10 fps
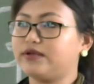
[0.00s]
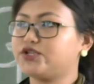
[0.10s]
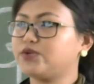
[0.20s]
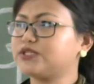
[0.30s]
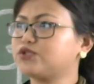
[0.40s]

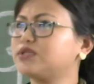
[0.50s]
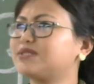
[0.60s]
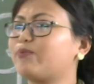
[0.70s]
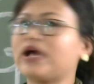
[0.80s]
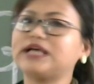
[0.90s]
was so
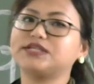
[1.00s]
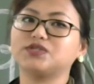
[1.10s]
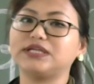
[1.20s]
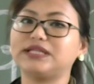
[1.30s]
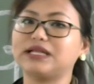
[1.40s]
surprised to
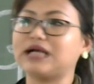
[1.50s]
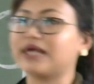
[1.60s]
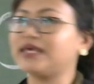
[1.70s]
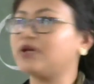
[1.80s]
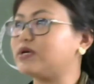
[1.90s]
see that
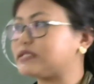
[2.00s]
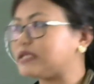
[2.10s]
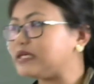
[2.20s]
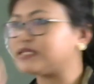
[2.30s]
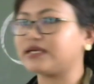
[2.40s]
Kaki was
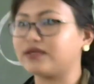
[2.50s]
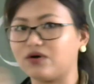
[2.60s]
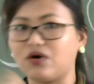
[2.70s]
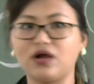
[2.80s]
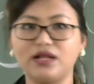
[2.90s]
eating
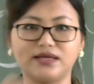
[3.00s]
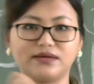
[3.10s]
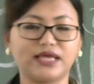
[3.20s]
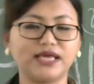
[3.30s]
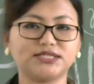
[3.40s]
all the
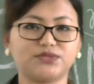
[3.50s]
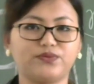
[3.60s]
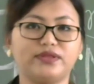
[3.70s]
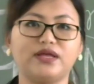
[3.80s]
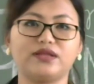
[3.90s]
things
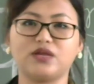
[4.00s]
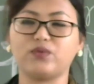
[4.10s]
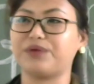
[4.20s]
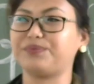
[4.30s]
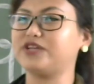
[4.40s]
that
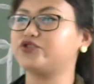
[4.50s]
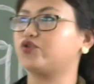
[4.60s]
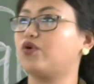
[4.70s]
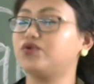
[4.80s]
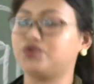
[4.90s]
were being
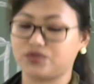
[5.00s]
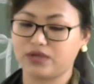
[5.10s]
thrown